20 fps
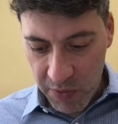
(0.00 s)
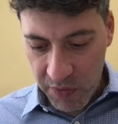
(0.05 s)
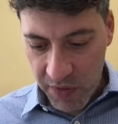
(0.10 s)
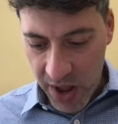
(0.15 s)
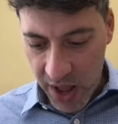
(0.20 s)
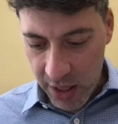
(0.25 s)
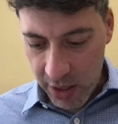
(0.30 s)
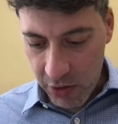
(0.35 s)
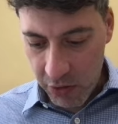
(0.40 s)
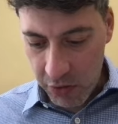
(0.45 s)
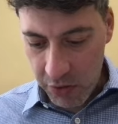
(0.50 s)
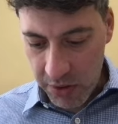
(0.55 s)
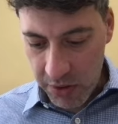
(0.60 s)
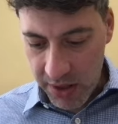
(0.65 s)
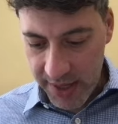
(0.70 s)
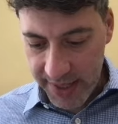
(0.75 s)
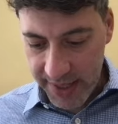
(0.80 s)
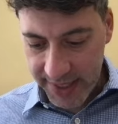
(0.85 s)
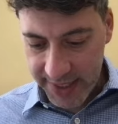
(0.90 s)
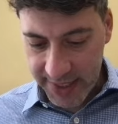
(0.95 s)
value.
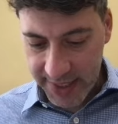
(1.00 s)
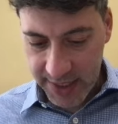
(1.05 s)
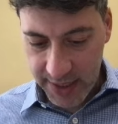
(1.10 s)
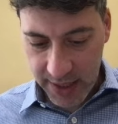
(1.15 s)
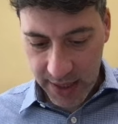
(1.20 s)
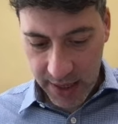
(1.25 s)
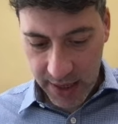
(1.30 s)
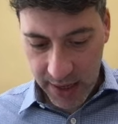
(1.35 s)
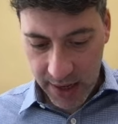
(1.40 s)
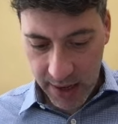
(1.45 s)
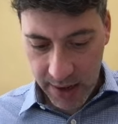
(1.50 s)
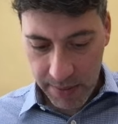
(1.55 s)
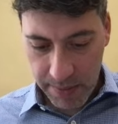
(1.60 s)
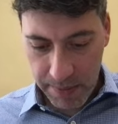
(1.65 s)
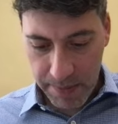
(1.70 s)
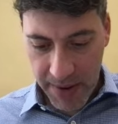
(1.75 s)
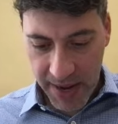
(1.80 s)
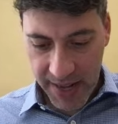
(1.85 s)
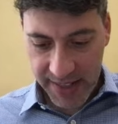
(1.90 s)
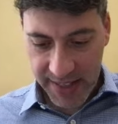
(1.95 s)
This
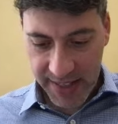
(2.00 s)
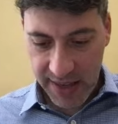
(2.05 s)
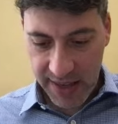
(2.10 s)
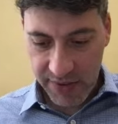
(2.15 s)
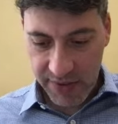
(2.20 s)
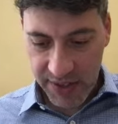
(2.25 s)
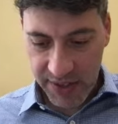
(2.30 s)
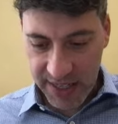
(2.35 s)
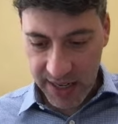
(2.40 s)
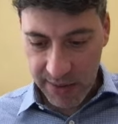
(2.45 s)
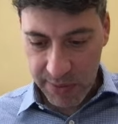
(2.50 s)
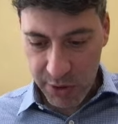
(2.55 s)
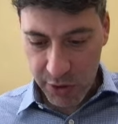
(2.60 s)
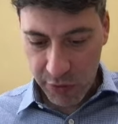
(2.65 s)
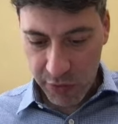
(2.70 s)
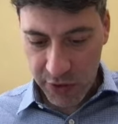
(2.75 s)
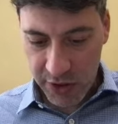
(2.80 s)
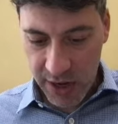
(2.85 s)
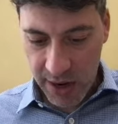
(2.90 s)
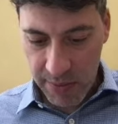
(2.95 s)
might give us a little bit
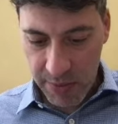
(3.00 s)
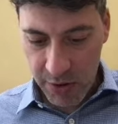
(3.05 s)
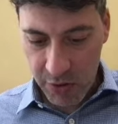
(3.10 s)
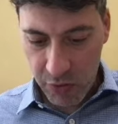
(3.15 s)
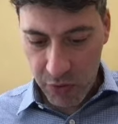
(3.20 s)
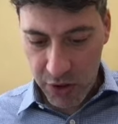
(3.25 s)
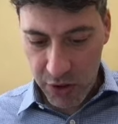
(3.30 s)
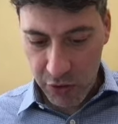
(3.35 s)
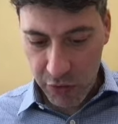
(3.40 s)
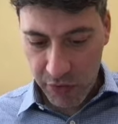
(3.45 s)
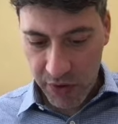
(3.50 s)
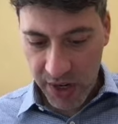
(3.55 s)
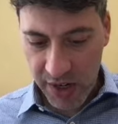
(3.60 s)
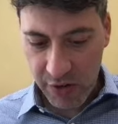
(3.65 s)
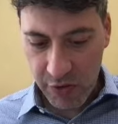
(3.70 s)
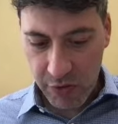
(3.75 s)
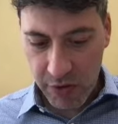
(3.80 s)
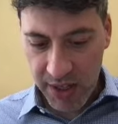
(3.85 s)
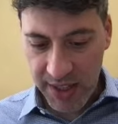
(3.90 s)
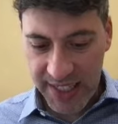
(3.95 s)
of trouble. We need to find
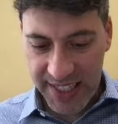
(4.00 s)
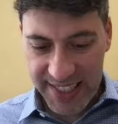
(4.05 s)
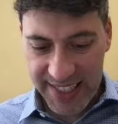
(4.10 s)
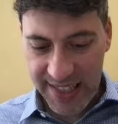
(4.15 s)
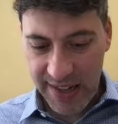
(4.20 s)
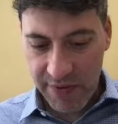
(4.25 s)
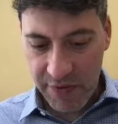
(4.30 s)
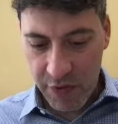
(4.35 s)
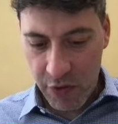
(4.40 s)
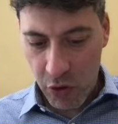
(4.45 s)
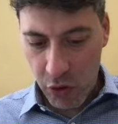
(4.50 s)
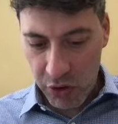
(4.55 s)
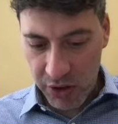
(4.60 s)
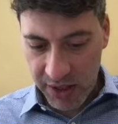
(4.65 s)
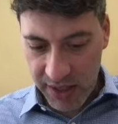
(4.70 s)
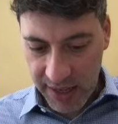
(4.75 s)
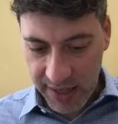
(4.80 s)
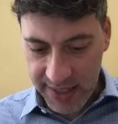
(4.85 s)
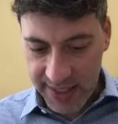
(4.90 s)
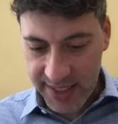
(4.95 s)
what is the
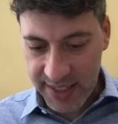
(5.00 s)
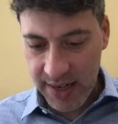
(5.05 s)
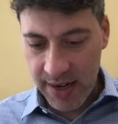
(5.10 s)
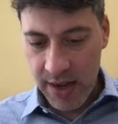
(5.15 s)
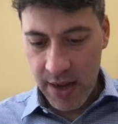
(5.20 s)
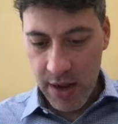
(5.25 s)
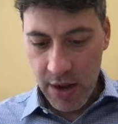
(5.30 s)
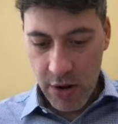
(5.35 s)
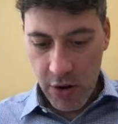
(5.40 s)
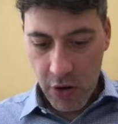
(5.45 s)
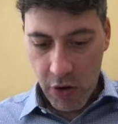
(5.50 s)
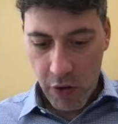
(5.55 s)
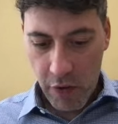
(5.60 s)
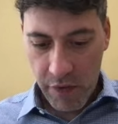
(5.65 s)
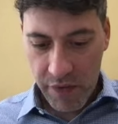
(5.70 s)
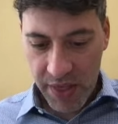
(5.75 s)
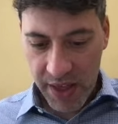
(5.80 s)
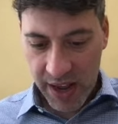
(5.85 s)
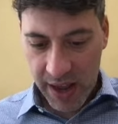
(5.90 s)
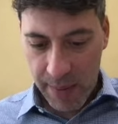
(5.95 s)
voltage
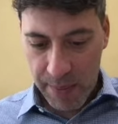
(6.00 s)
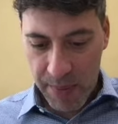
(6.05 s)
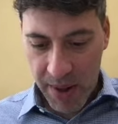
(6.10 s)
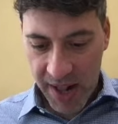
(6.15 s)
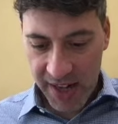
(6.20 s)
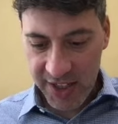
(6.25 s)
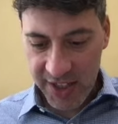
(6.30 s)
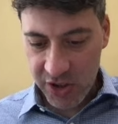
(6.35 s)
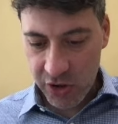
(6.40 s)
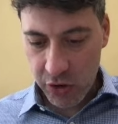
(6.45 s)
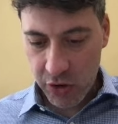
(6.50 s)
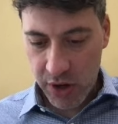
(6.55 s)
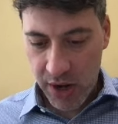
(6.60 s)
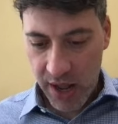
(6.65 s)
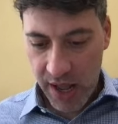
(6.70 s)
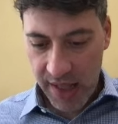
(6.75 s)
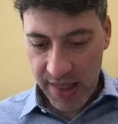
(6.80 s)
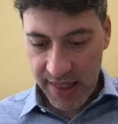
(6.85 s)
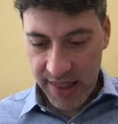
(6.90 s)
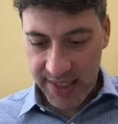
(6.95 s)
of the capacitor
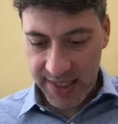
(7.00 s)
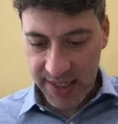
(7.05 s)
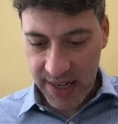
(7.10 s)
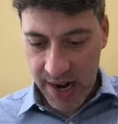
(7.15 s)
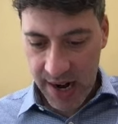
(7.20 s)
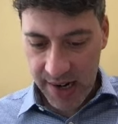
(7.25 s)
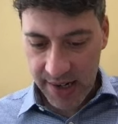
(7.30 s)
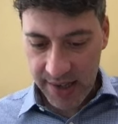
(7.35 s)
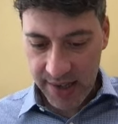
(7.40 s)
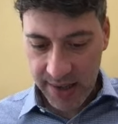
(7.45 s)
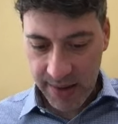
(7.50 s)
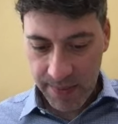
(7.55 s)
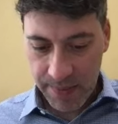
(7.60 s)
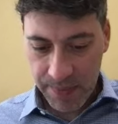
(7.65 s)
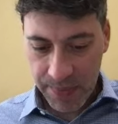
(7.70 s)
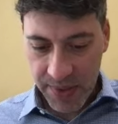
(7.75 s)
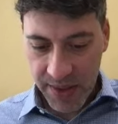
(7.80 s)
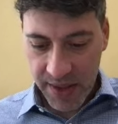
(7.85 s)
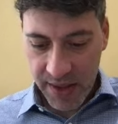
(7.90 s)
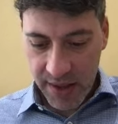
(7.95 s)
at the start.
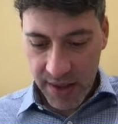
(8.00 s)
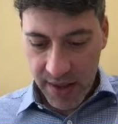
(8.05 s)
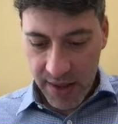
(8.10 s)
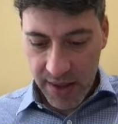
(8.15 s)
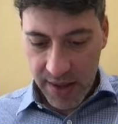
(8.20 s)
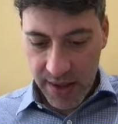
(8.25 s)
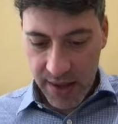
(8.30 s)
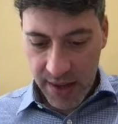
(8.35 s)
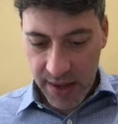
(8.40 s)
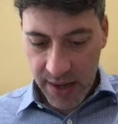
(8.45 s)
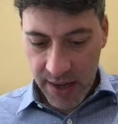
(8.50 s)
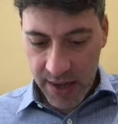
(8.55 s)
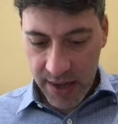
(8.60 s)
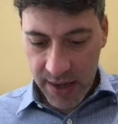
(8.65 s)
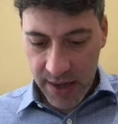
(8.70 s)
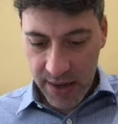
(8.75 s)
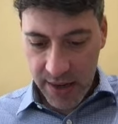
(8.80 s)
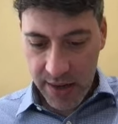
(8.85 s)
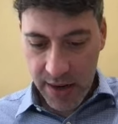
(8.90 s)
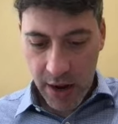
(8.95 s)

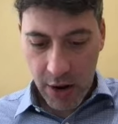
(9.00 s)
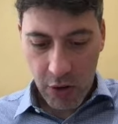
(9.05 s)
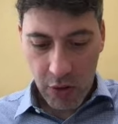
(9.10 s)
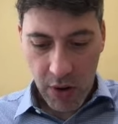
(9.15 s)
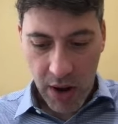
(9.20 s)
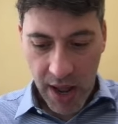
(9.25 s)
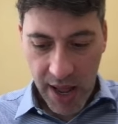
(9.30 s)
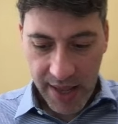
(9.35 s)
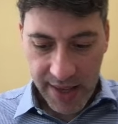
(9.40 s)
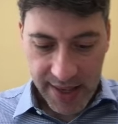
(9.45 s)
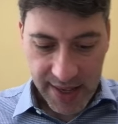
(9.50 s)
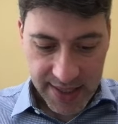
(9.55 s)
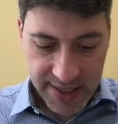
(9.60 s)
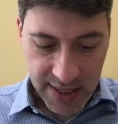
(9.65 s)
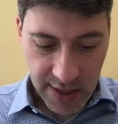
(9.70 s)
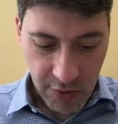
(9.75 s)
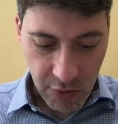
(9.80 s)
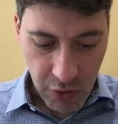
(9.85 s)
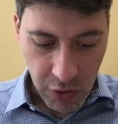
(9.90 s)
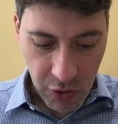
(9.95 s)
Now, I guess
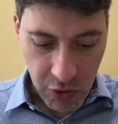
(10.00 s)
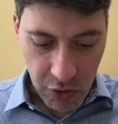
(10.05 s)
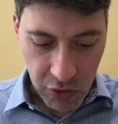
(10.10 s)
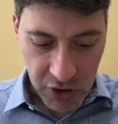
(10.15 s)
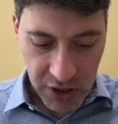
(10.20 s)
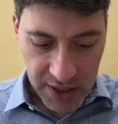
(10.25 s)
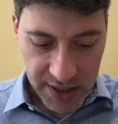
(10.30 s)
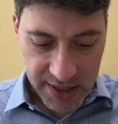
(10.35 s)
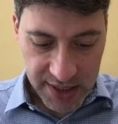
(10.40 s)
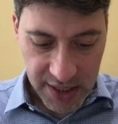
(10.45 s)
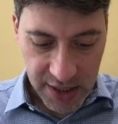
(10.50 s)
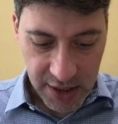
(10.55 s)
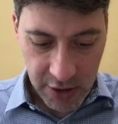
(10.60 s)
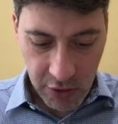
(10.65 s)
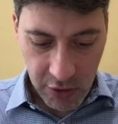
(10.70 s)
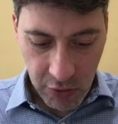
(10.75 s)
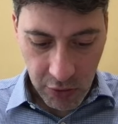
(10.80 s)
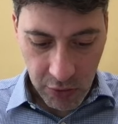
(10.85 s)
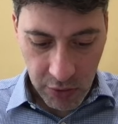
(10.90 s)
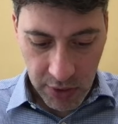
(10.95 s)
that we'll use
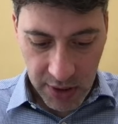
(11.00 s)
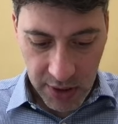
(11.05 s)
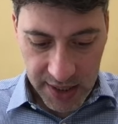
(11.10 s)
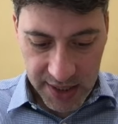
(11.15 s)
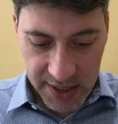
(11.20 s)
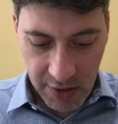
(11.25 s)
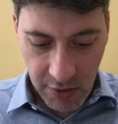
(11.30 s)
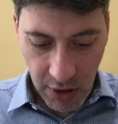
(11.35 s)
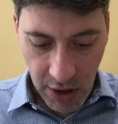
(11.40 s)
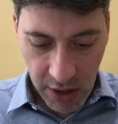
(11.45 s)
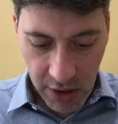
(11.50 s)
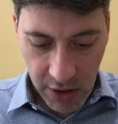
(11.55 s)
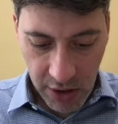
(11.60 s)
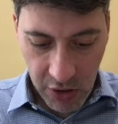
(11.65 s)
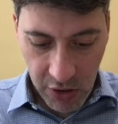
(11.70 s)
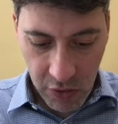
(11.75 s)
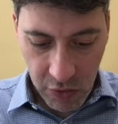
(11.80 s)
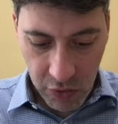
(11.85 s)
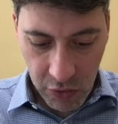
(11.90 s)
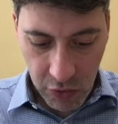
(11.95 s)
C2 is equal
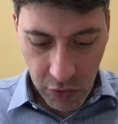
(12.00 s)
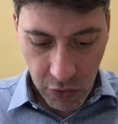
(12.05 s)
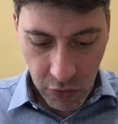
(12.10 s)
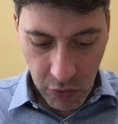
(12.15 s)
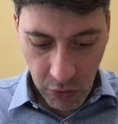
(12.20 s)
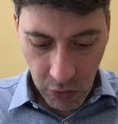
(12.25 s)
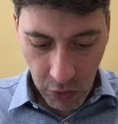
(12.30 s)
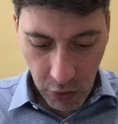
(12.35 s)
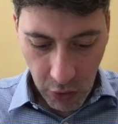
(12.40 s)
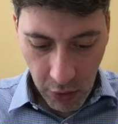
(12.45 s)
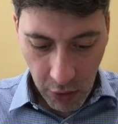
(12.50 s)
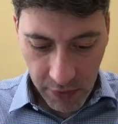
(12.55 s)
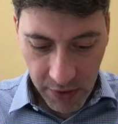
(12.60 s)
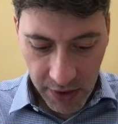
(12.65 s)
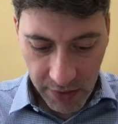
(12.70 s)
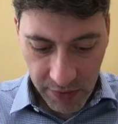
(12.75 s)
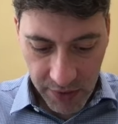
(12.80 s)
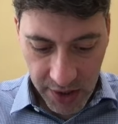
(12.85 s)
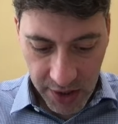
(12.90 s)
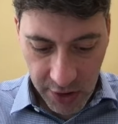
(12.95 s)
Q2 over
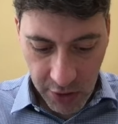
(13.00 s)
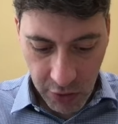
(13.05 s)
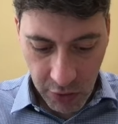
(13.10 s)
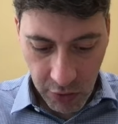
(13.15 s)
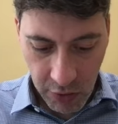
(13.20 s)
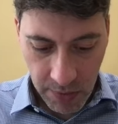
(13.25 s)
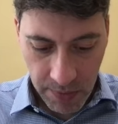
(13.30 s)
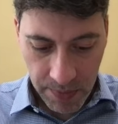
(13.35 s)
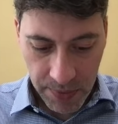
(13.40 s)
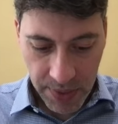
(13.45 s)
V2.